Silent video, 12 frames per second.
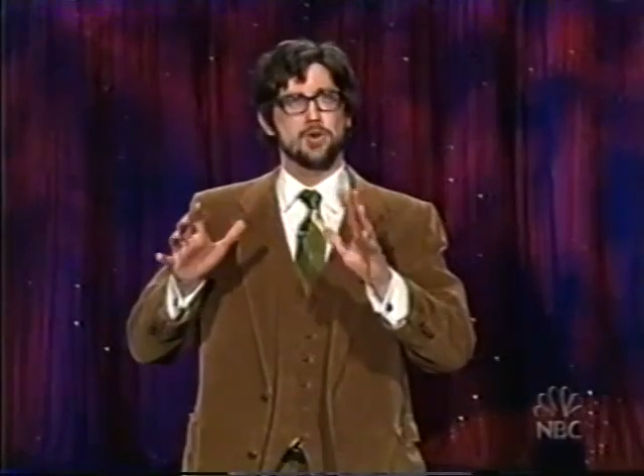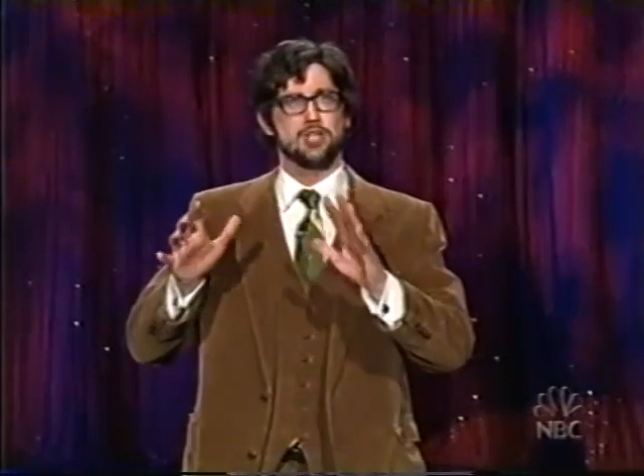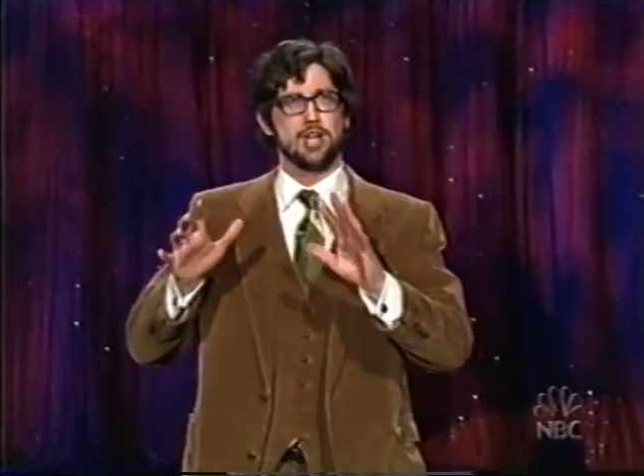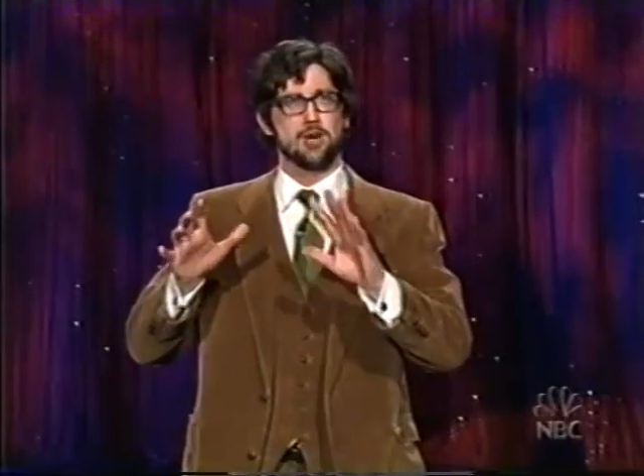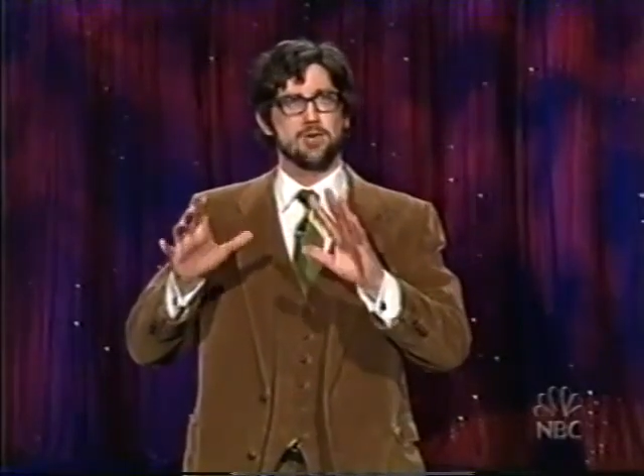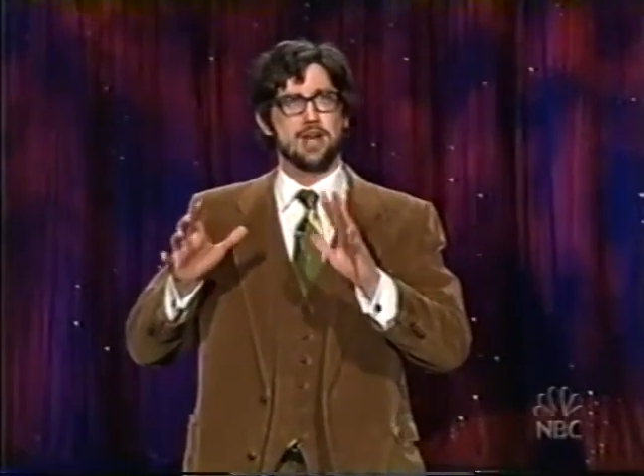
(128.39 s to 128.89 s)

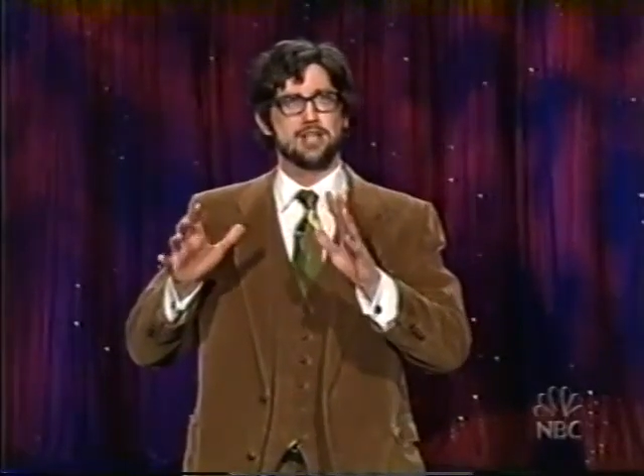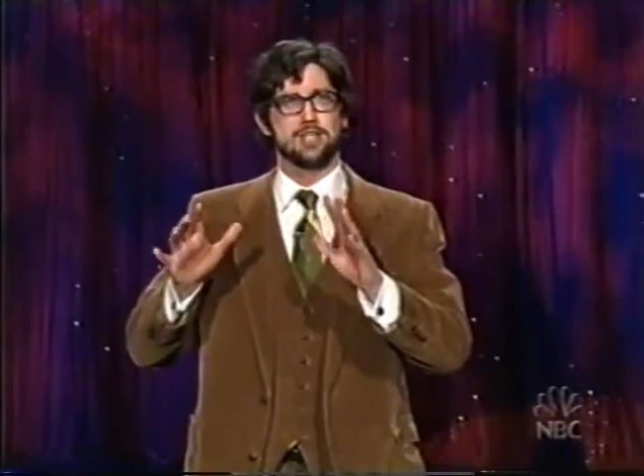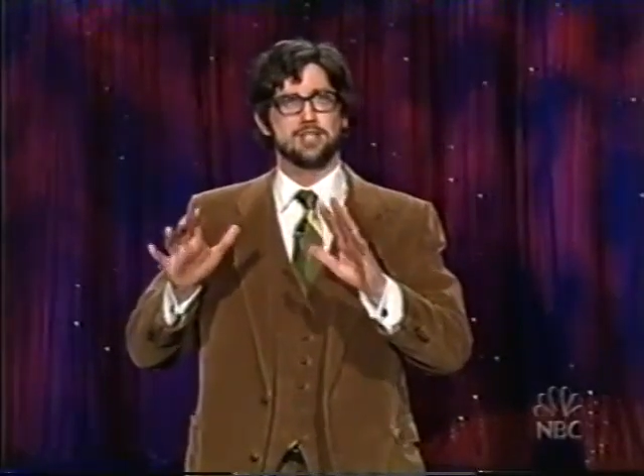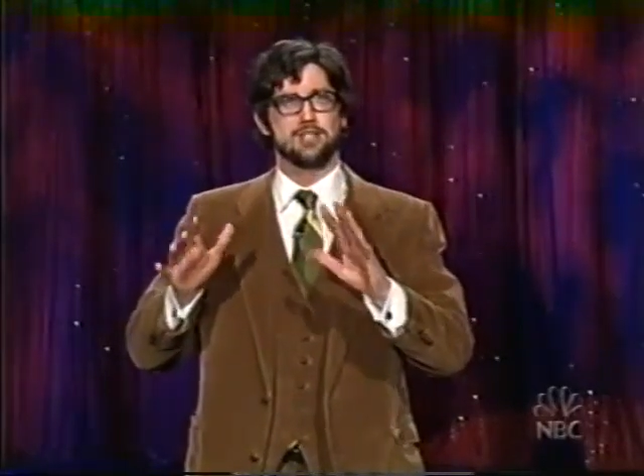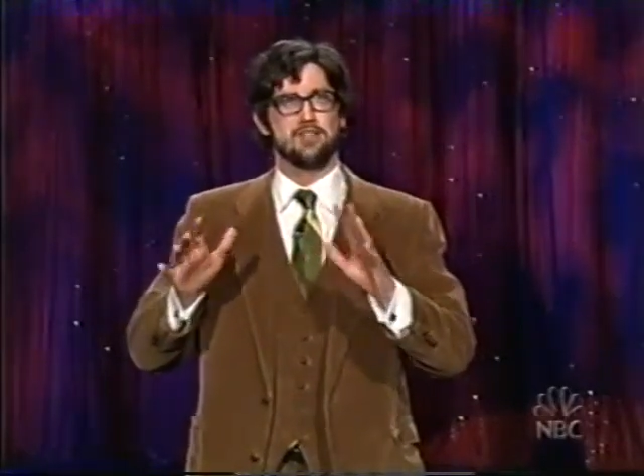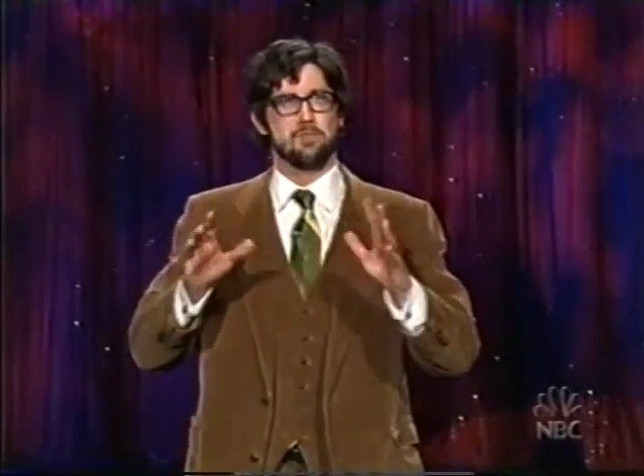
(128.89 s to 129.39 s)

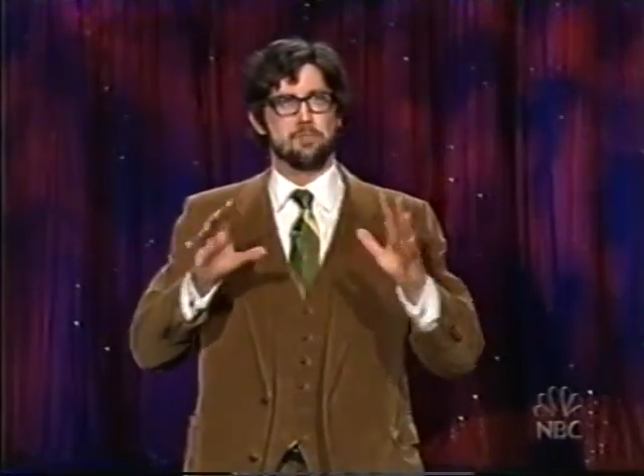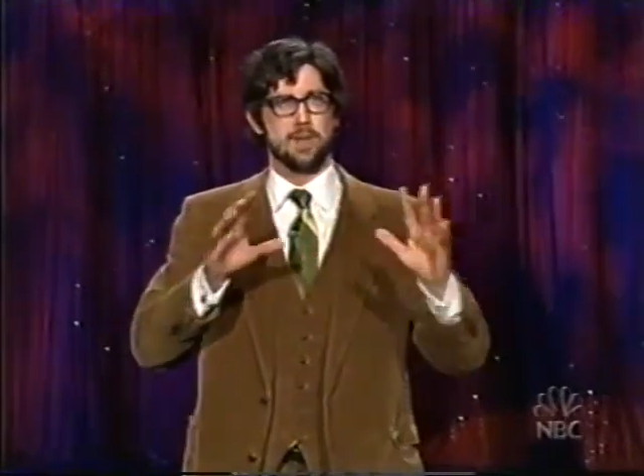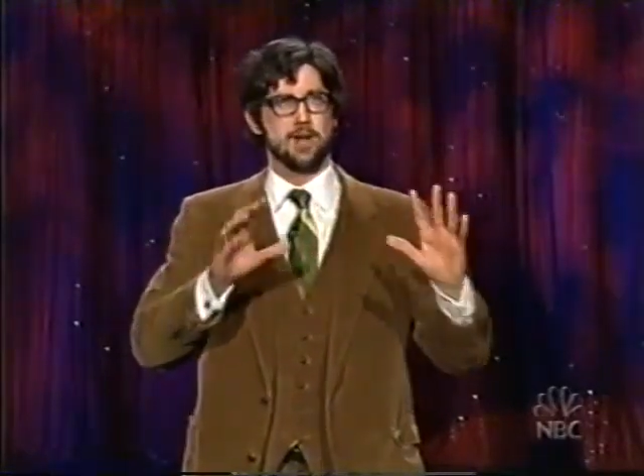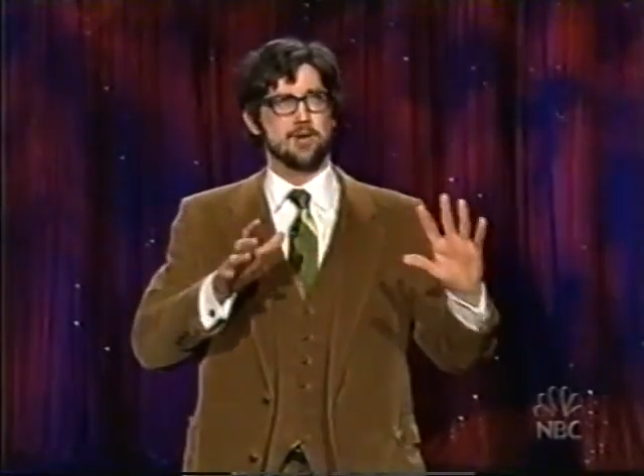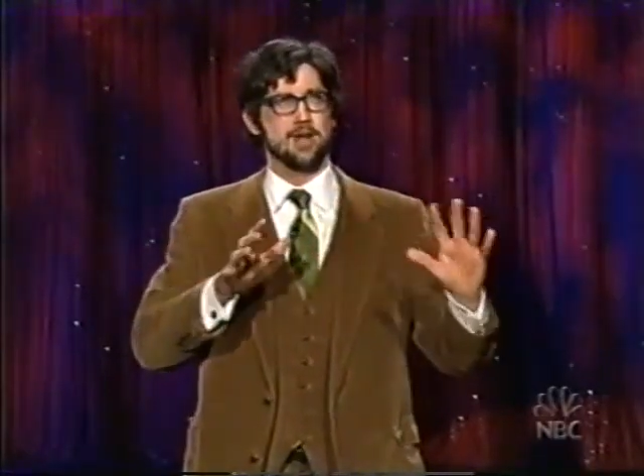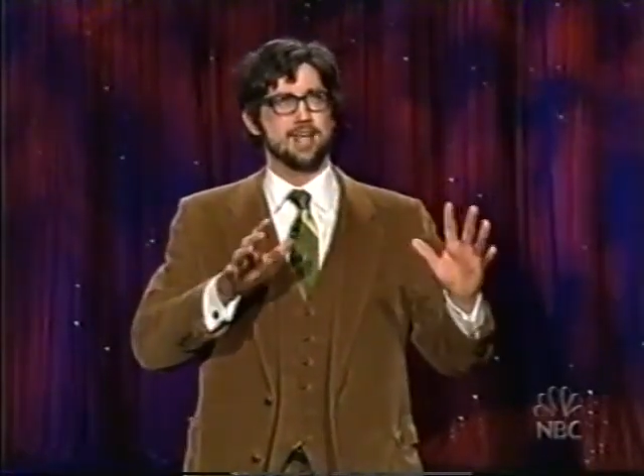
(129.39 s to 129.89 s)
generations of
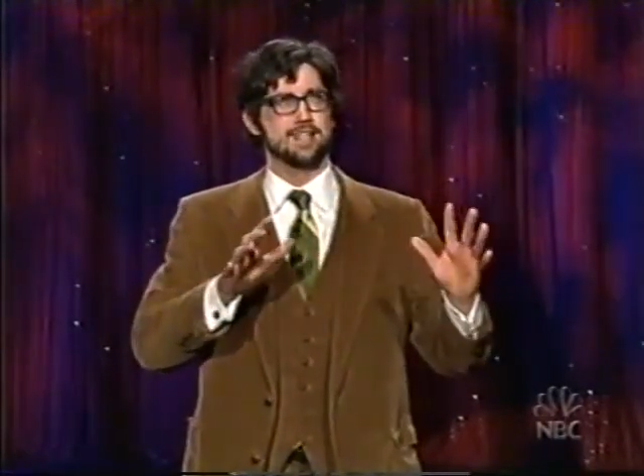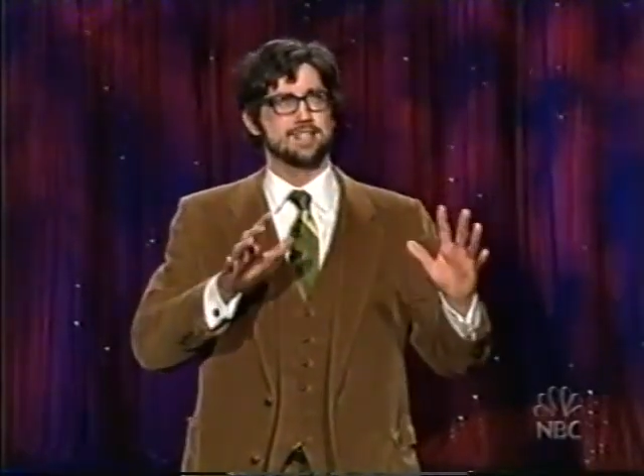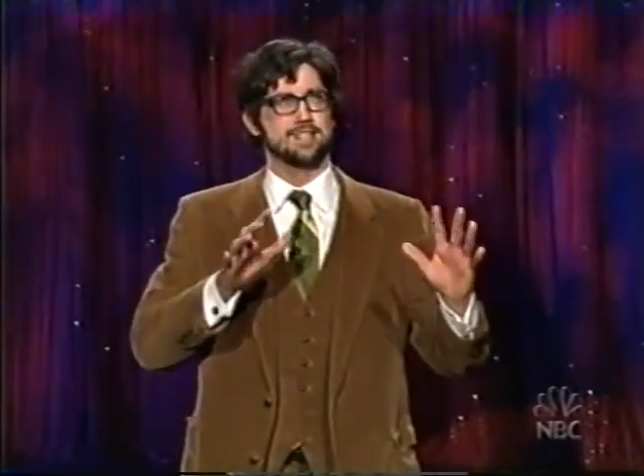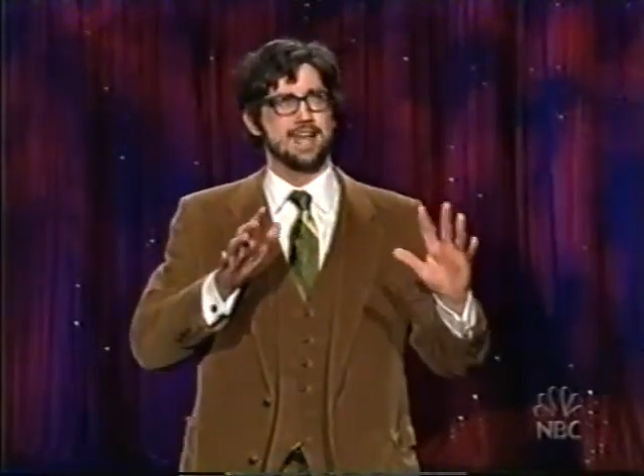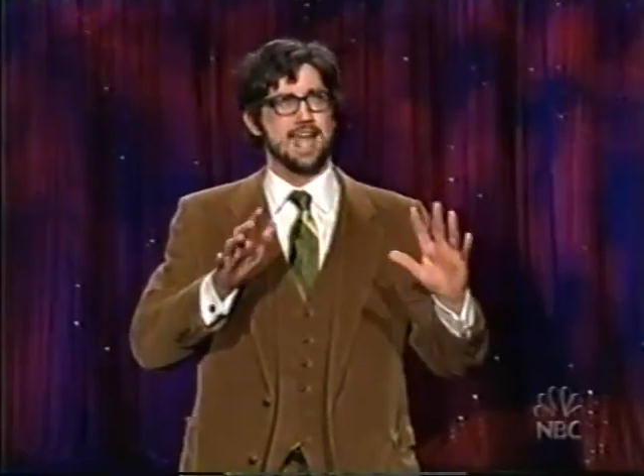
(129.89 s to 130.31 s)
bitterness